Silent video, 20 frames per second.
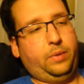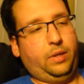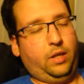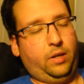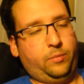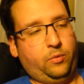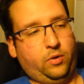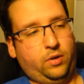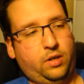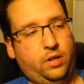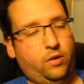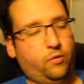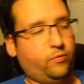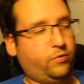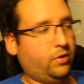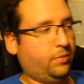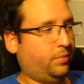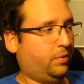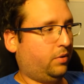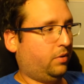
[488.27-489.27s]
be a lot more
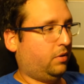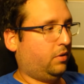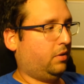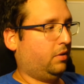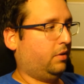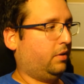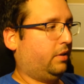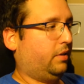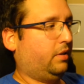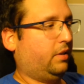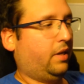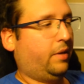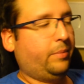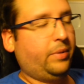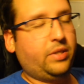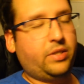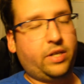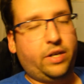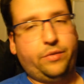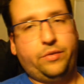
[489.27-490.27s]
comfortable and not
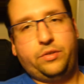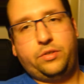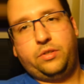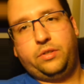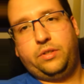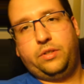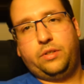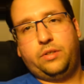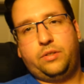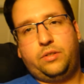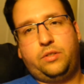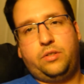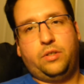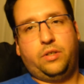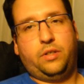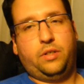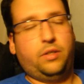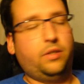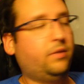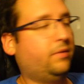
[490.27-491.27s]
be tethered to
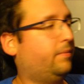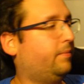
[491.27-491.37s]
the